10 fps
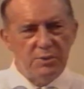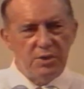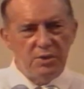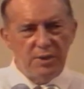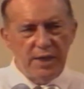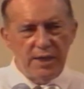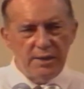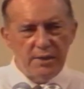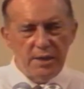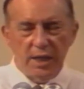a new
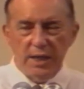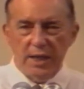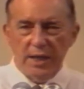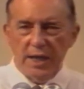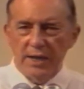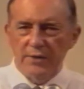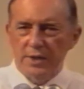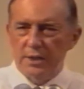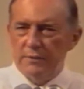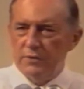area,
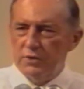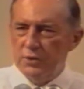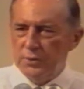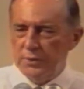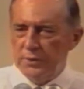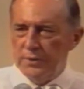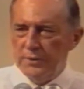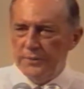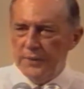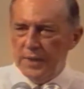area of truth,
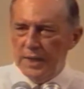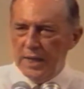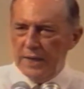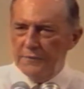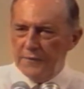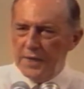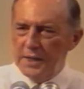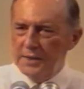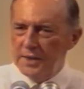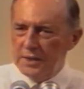I
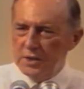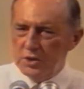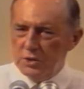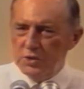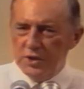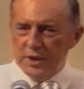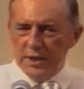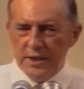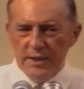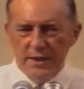find that
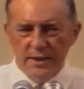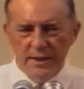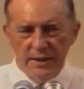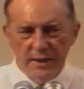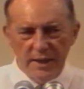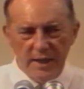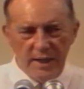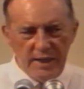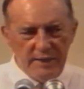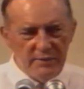usually
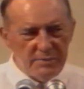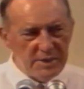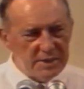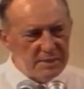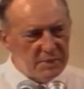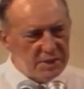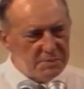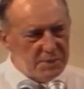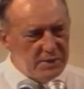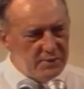He gives me some
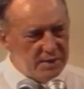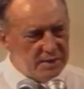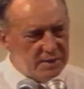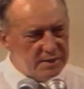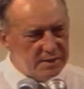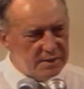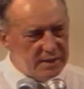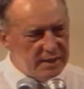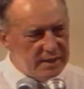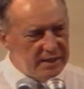experience.
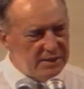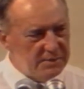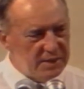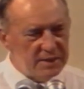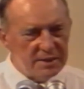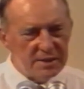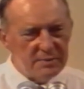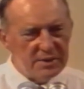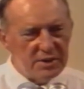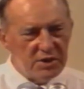He leads me into
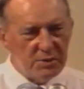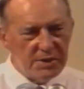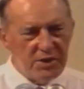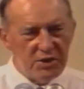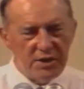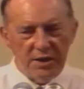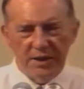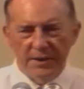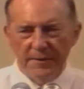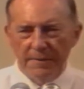some
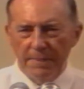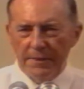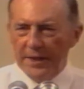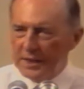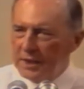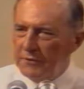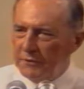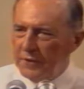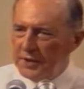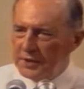situation that
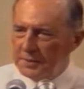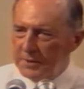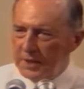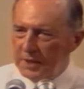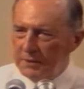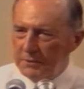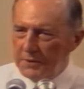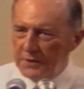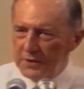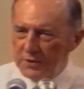confronts me
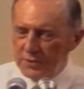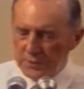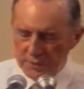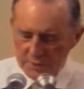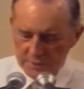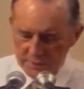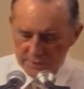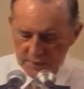with the truth.